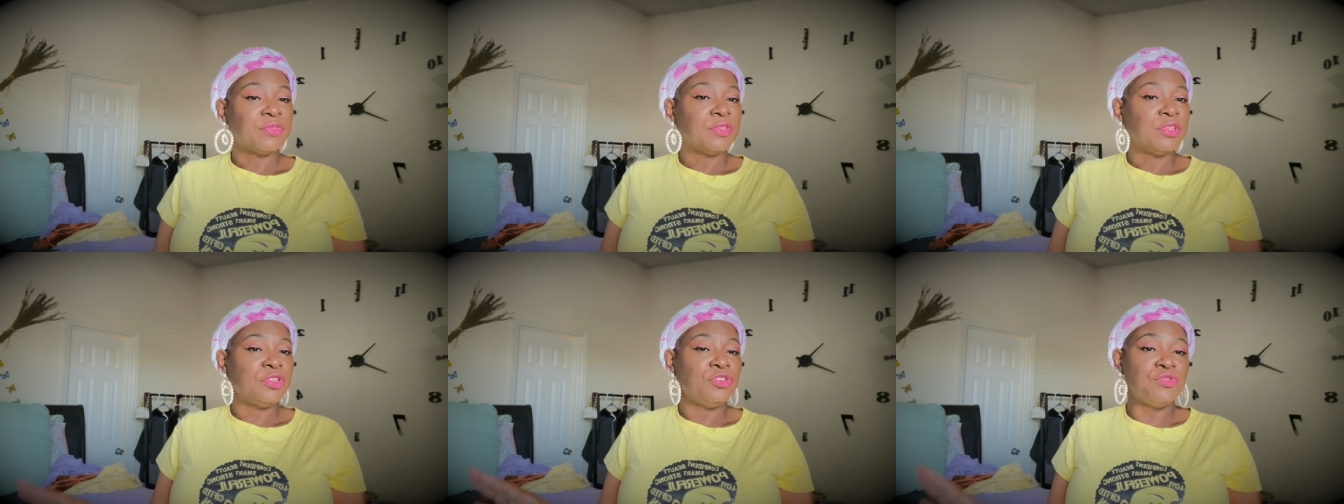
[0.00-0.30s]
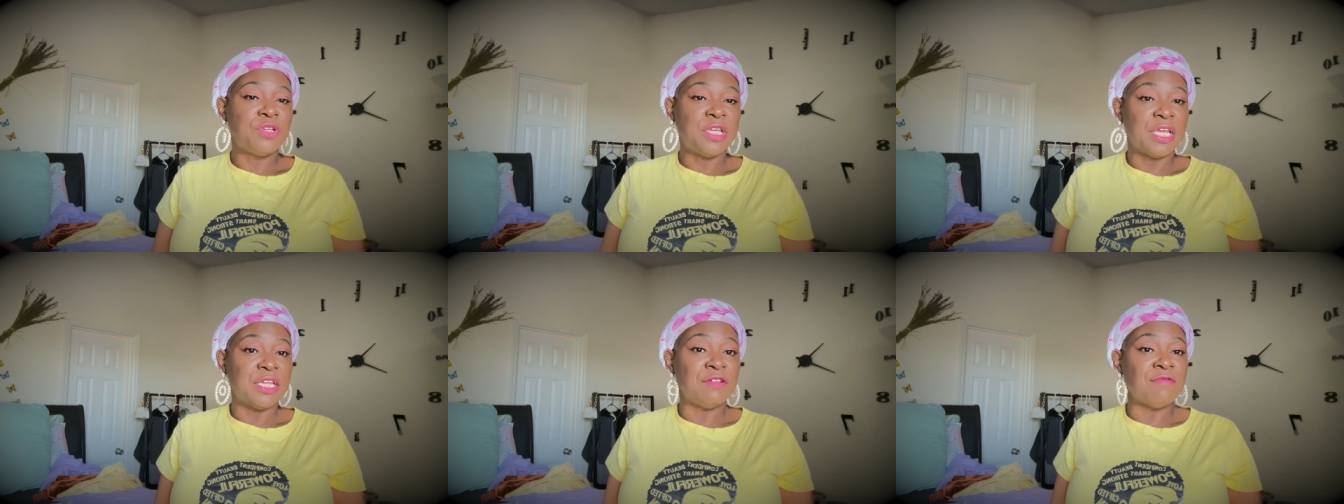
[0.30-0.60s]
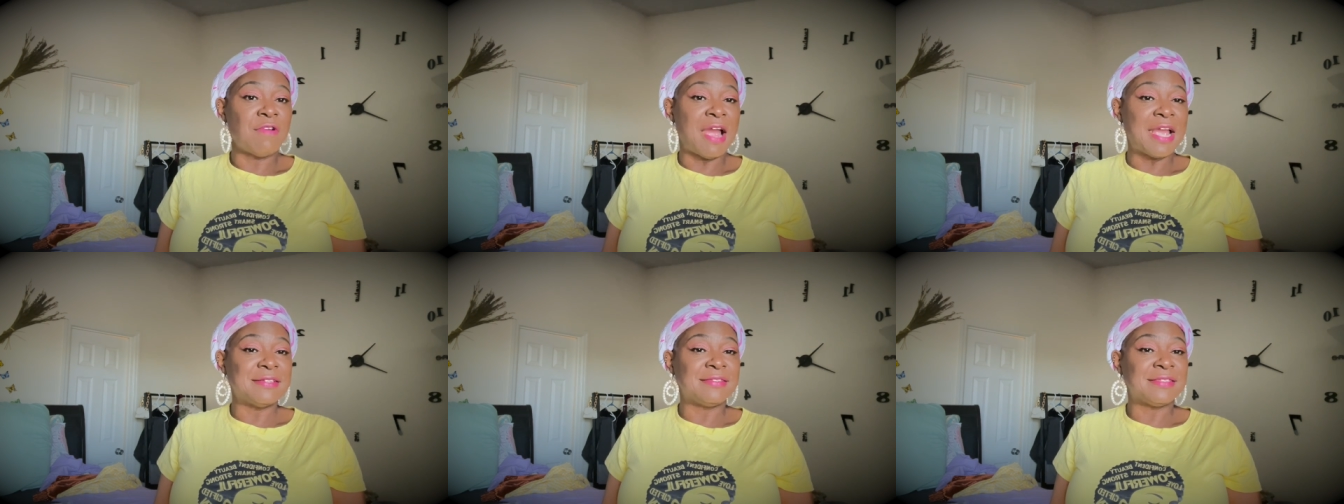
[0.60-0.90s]
you get the
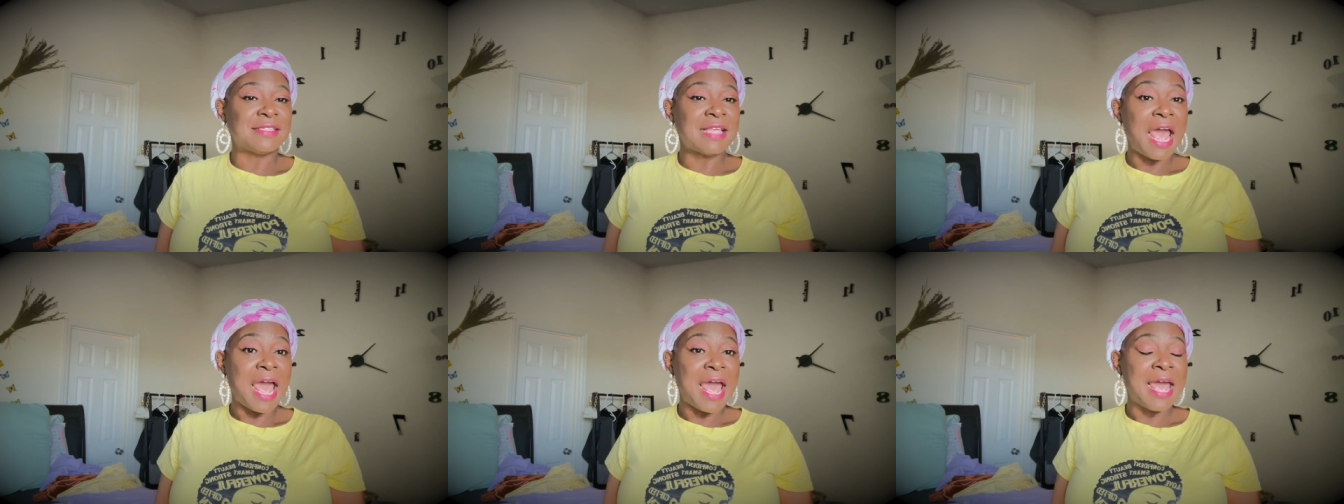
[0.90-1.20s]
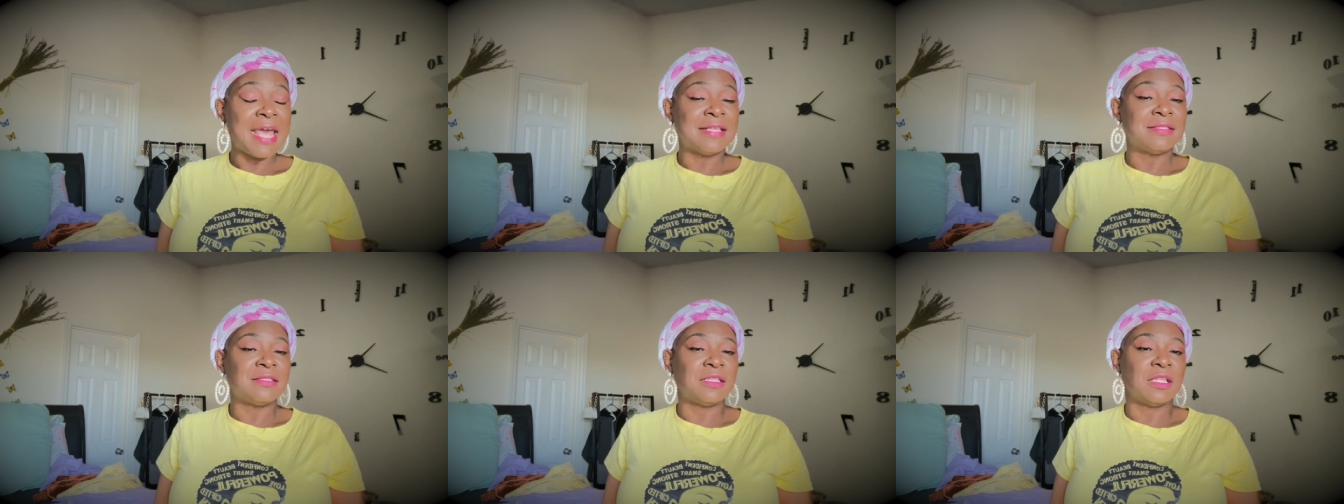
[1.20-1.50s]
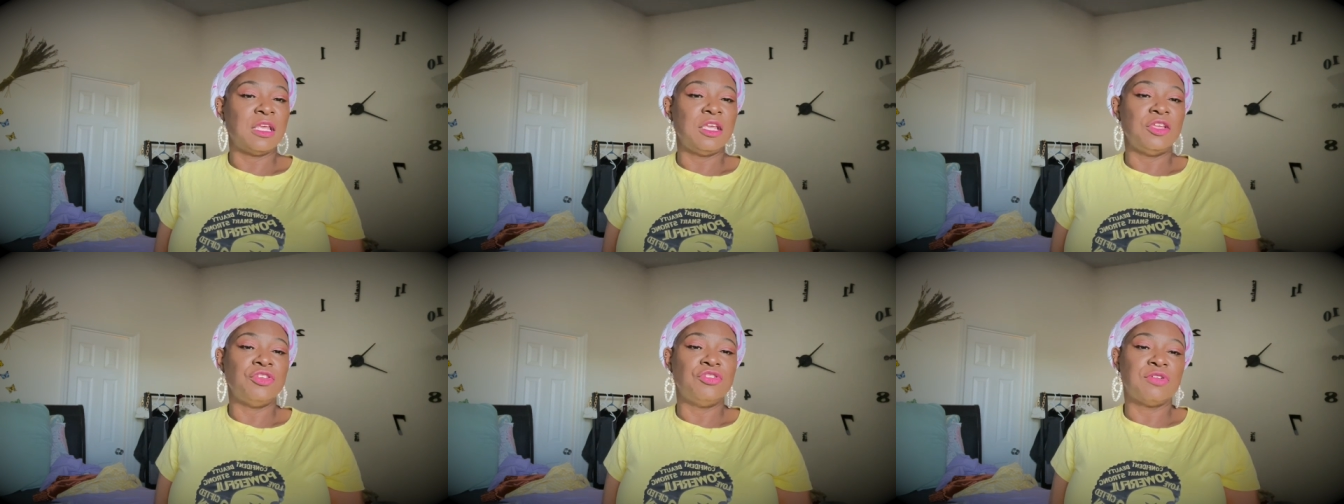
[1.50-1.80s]
right size,
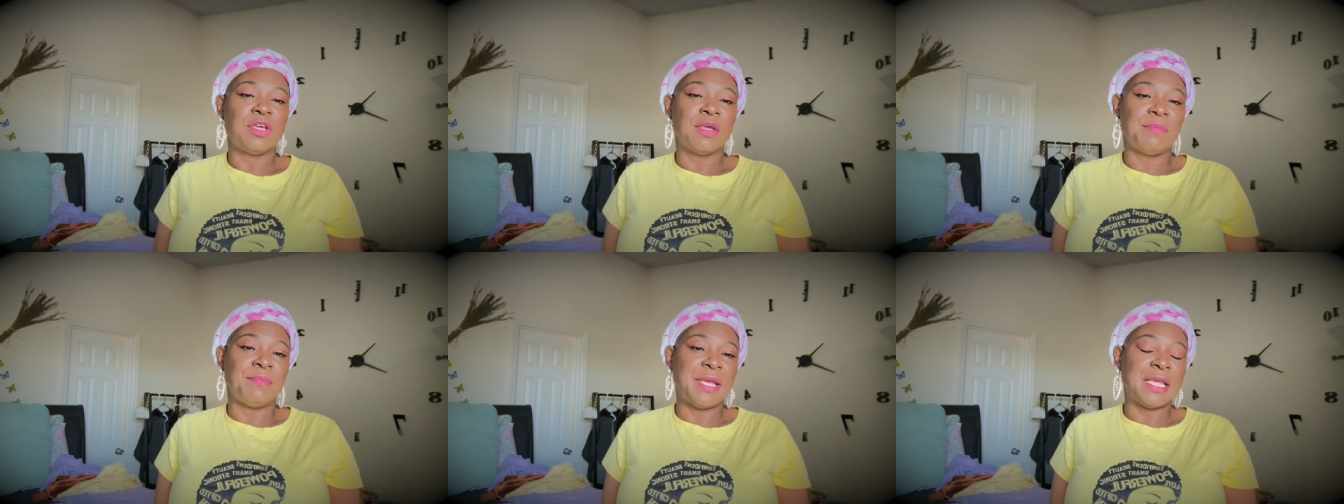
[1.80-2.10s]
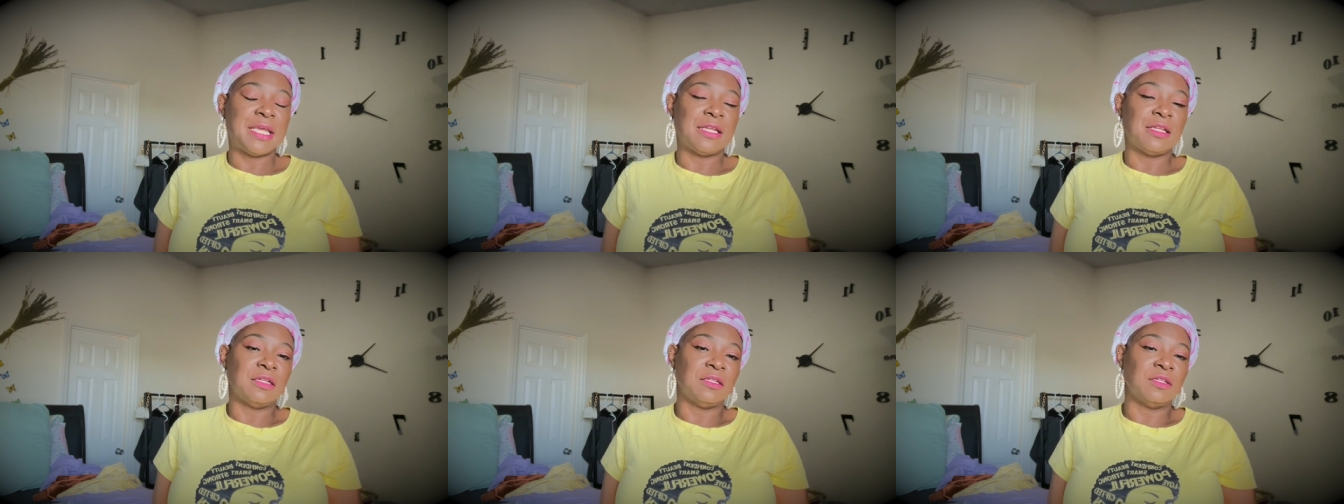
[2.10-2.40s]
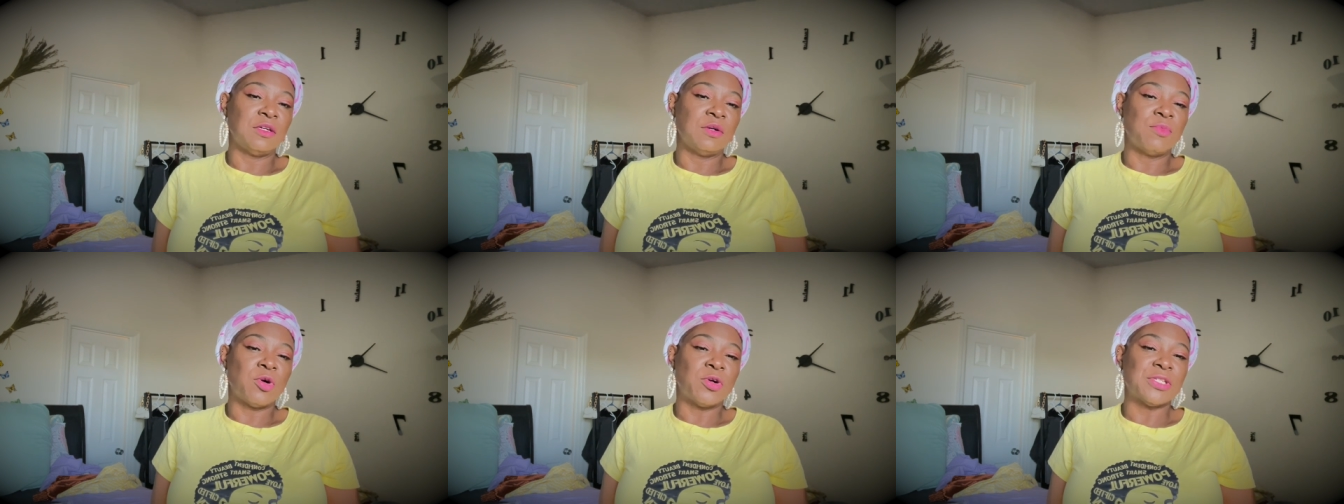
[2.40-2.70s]
you can make it a
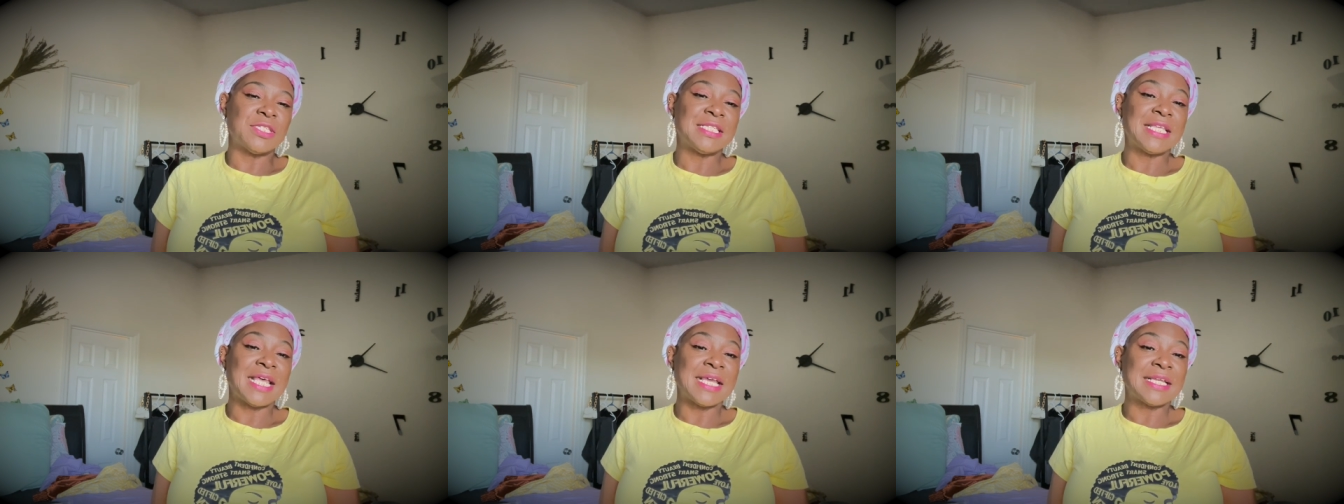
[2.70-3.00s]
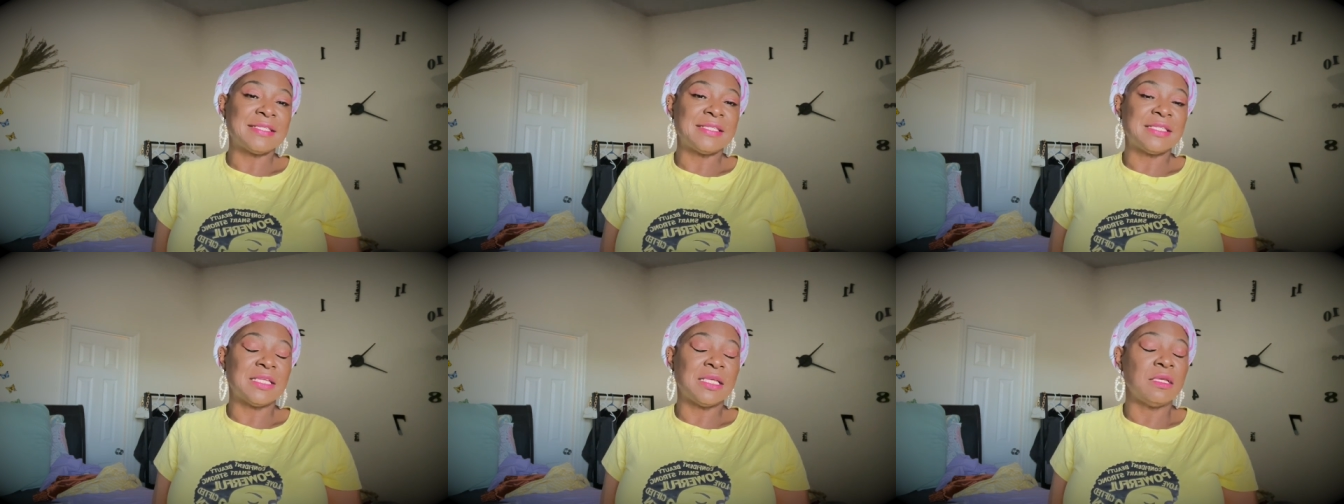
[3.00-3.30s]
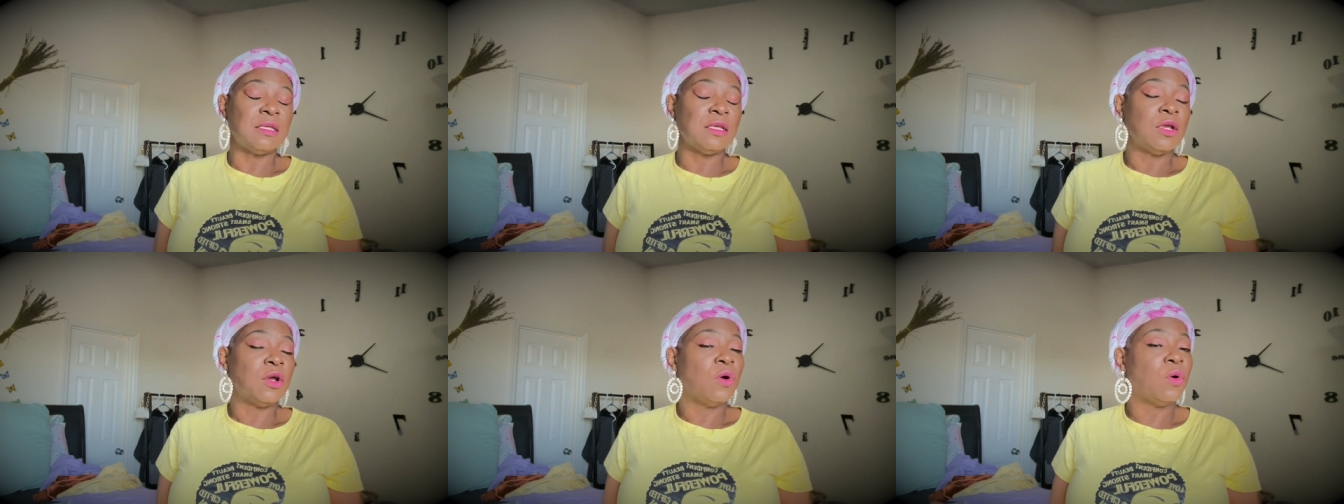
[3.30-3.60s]
little more
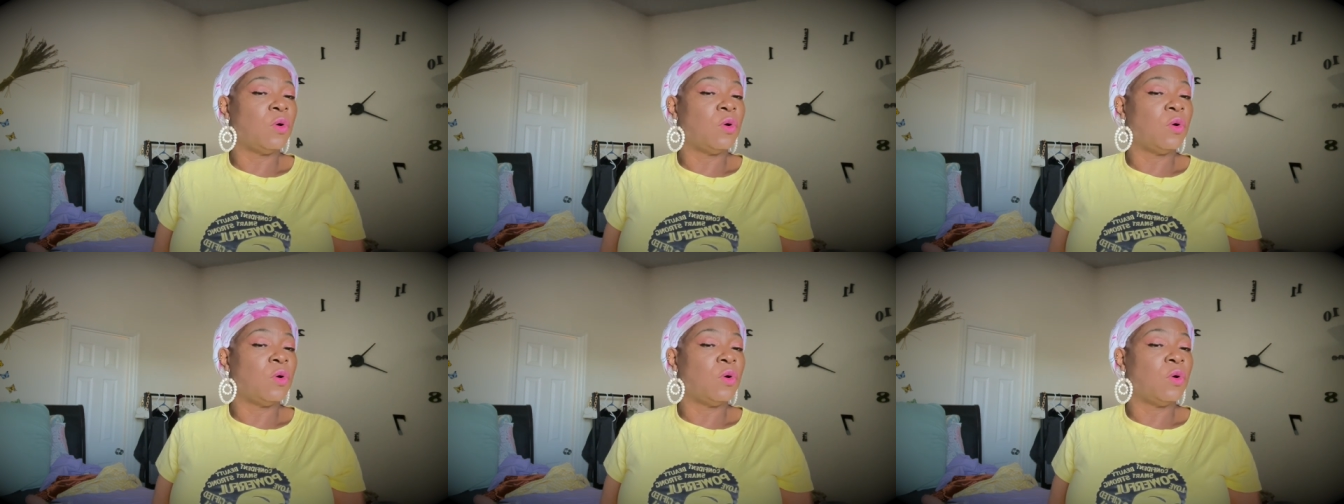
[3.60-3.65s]
sexy.